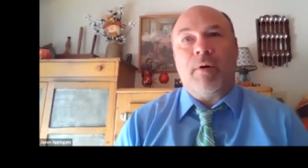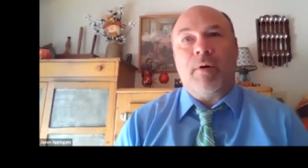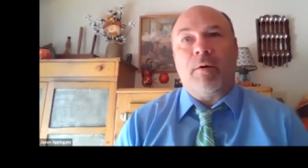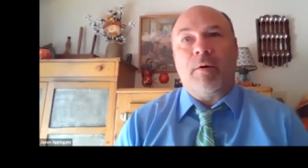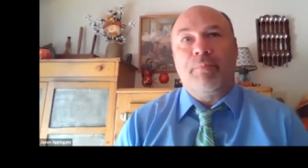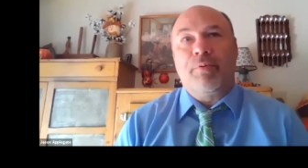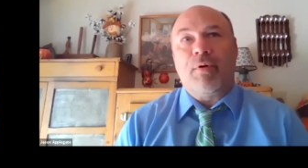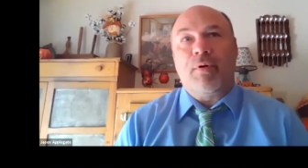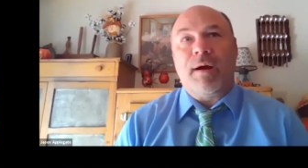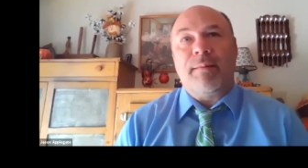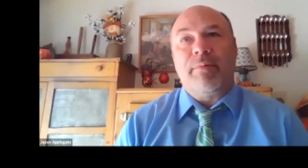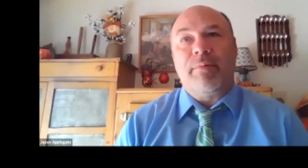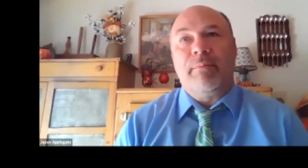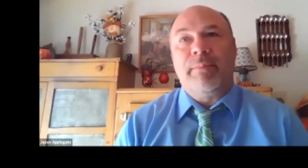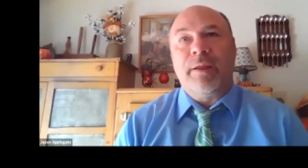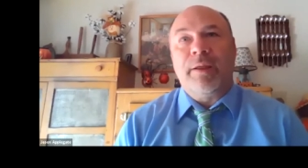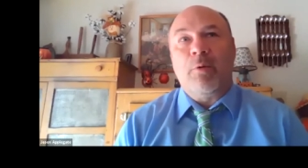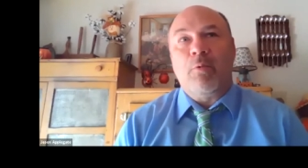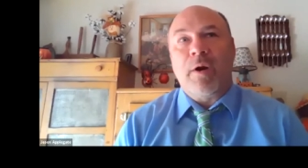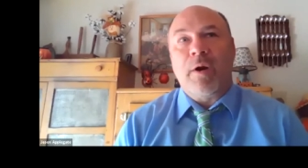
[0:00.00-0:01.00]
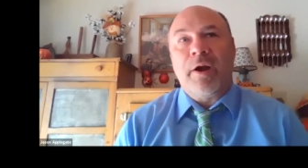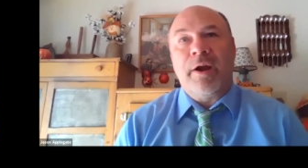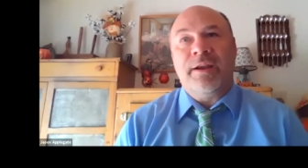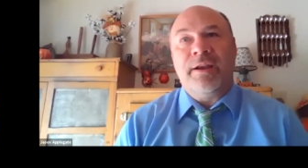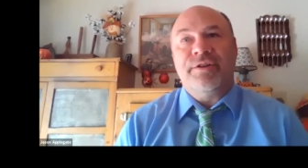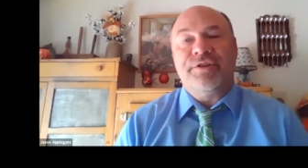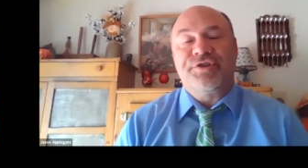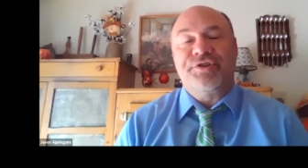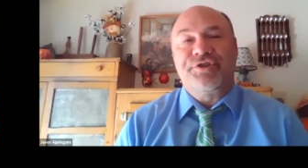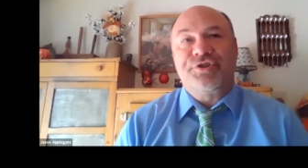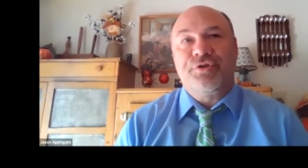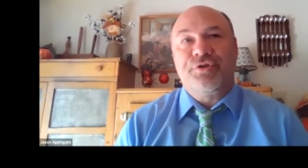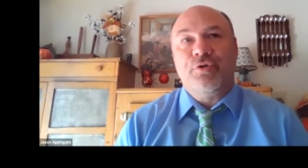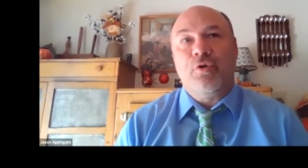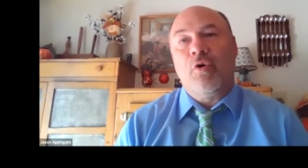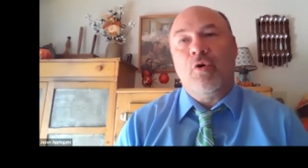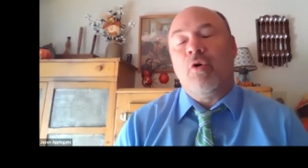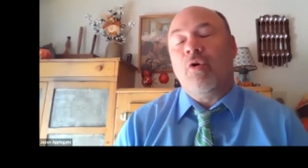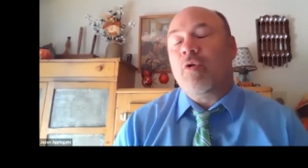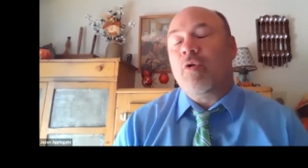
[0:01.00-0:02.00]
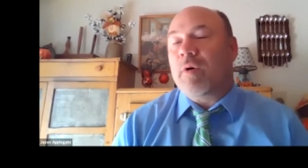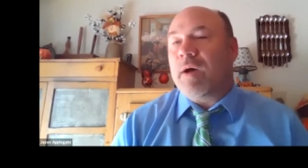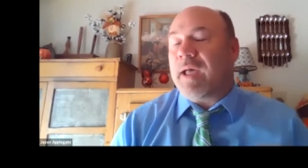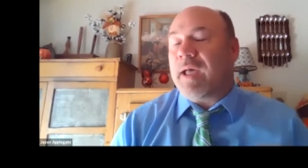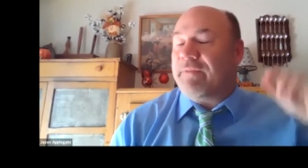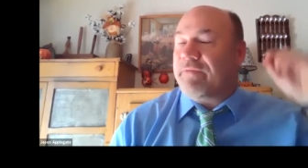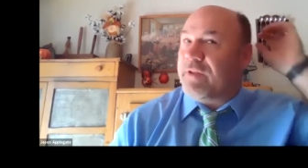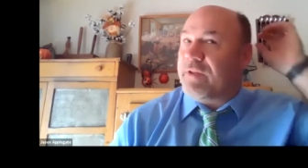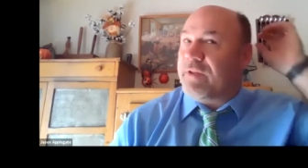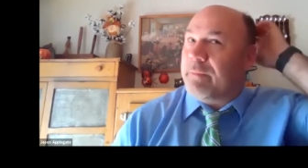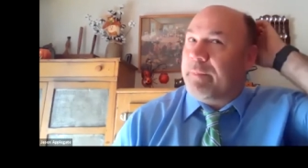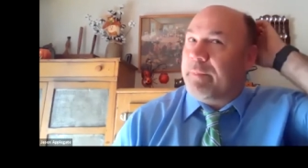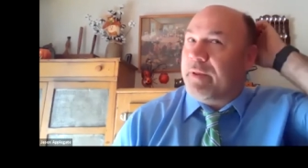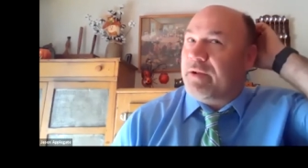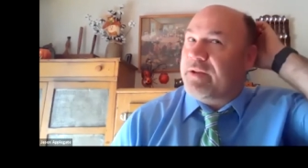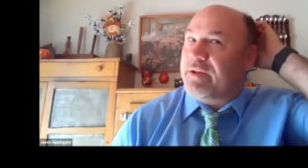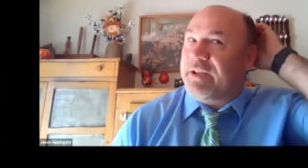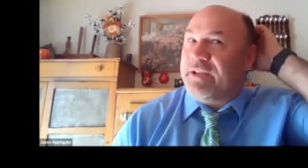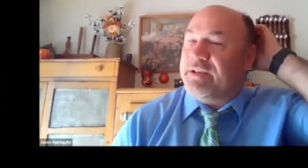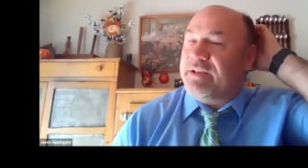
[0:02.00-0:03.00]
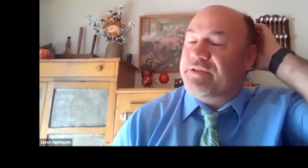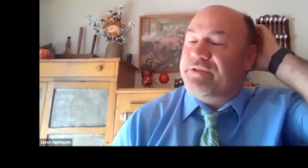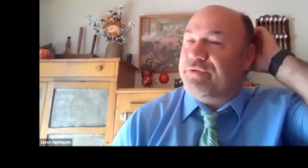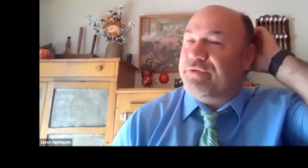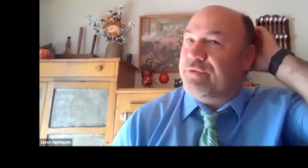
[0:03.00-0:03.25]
are probably wearing to school have the ability